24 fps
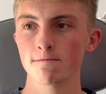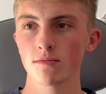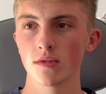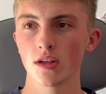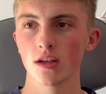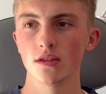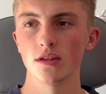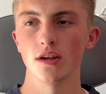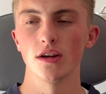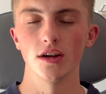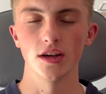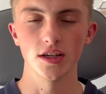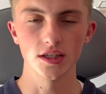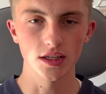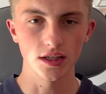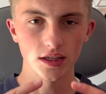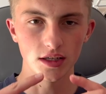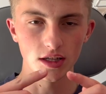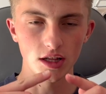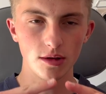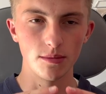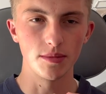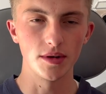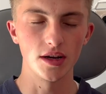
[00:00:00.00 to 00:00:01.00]
There is a
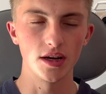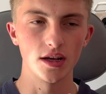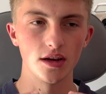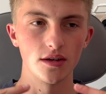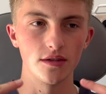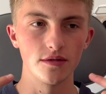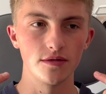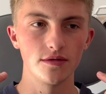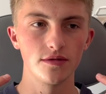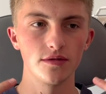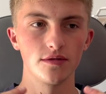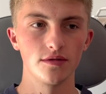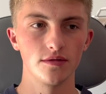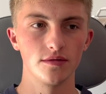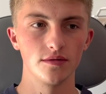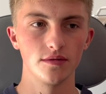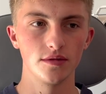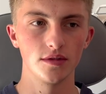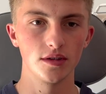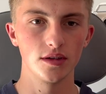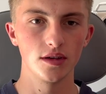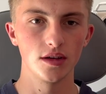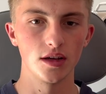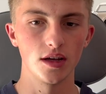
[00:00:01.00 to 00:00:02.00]
little bit of
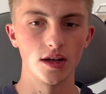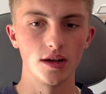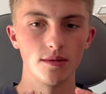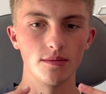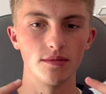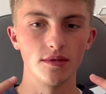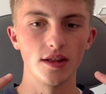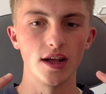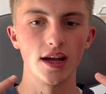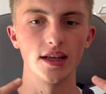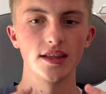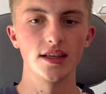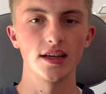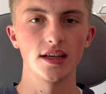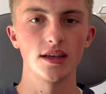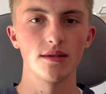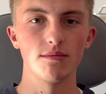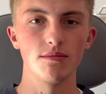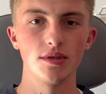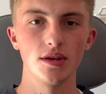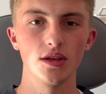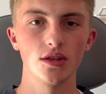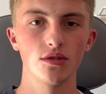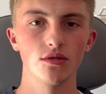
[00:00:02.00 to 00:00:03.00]
light that can
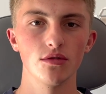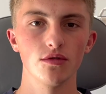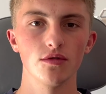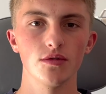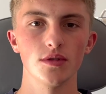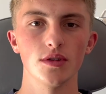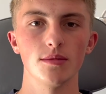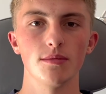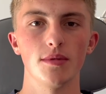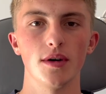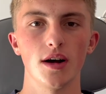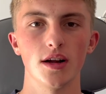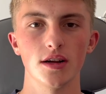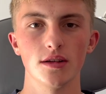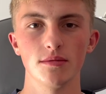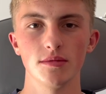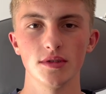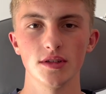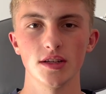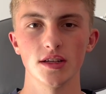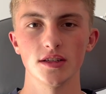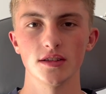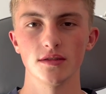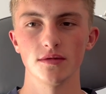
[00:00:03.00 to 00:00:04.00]
peek through from the bottom. It
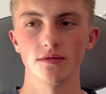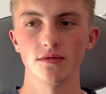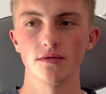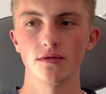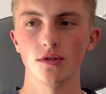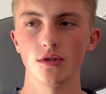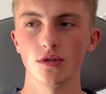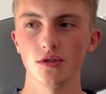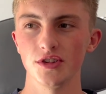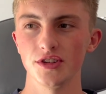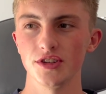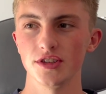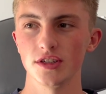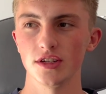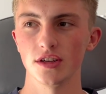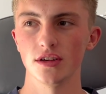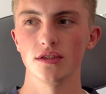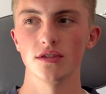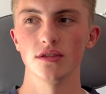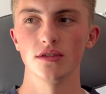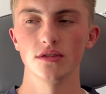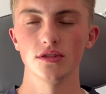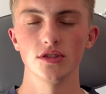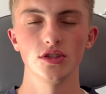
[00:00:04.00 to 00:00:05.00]
doesn't fully
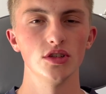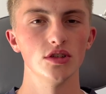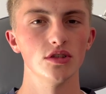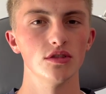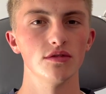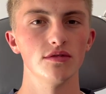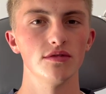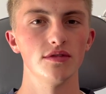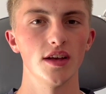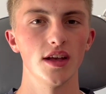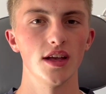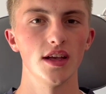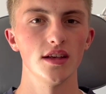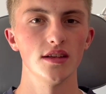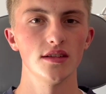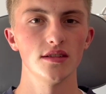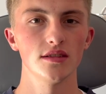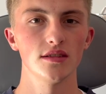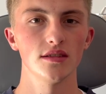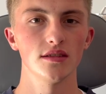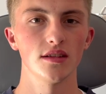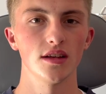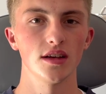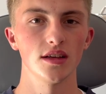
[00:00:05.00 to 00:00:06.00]
seal to your face
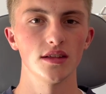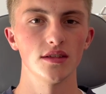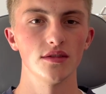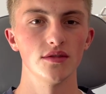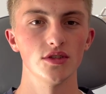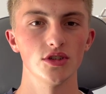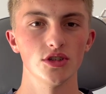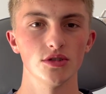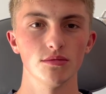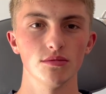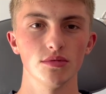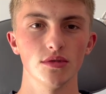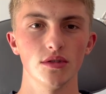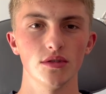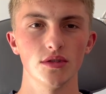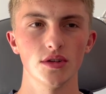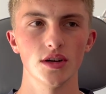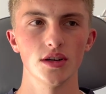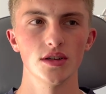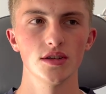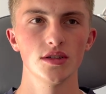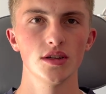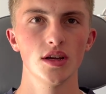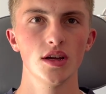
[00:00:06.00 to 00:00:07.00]
like the Vision Pro
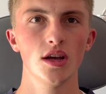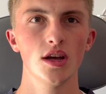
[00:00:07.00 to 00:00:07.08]
does.